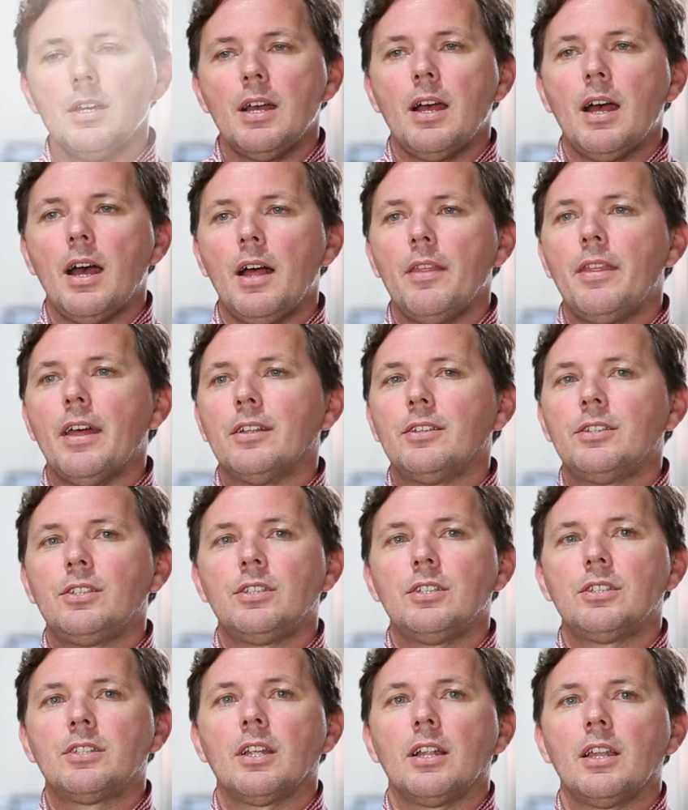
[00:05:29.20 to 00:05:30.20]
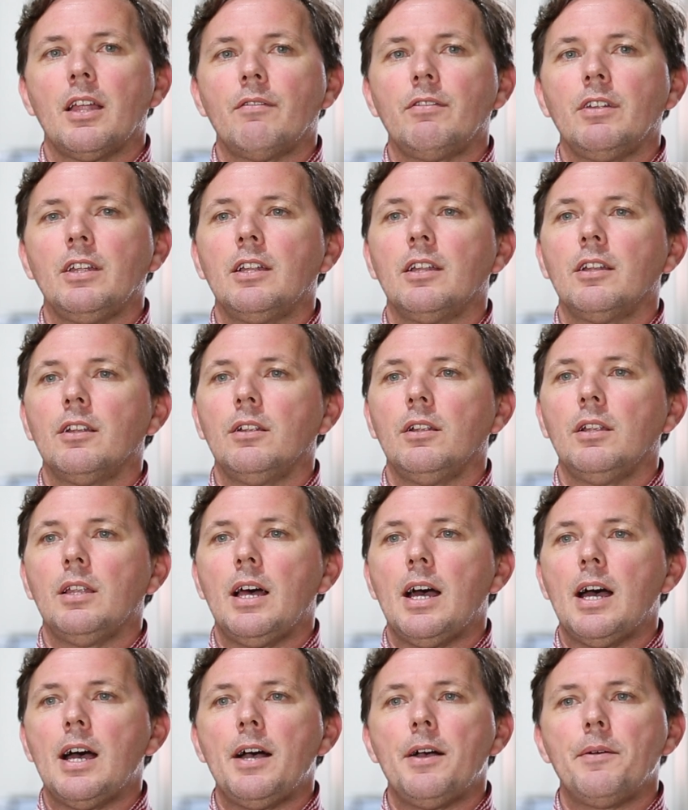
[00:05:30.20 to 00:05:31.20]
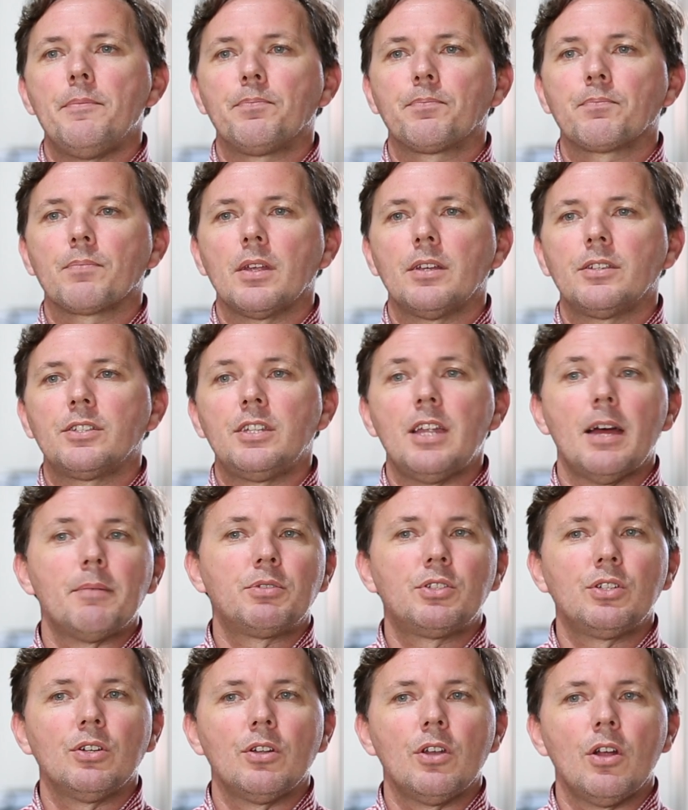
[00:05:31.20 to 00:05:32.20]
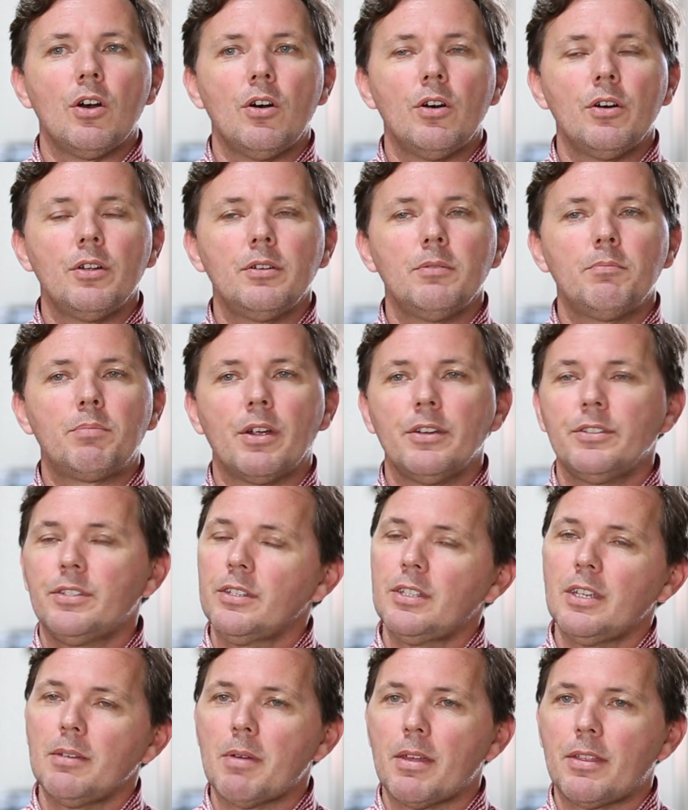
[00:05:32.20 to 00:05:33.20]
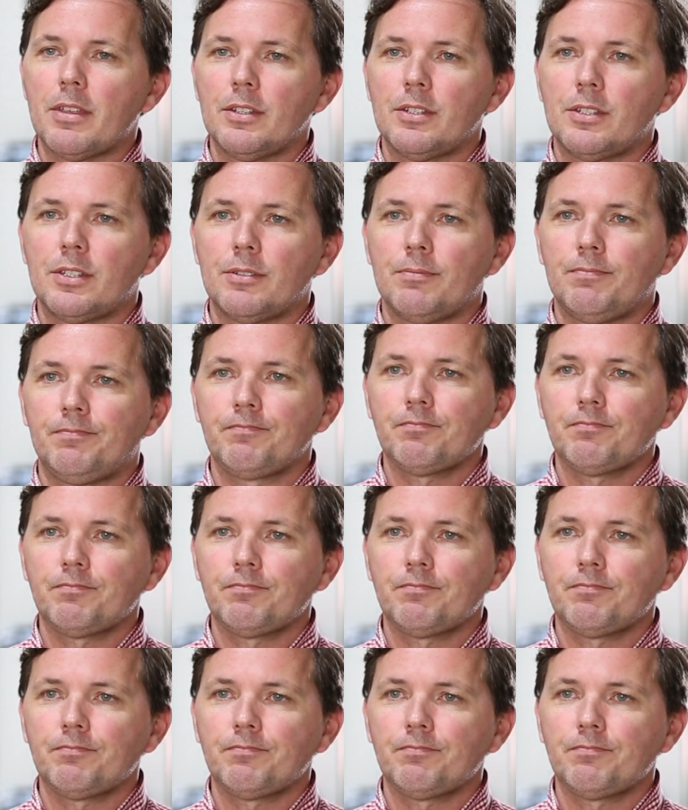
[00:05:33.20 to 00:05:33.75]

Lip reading: That's just a lovely little snapshot on processing methods.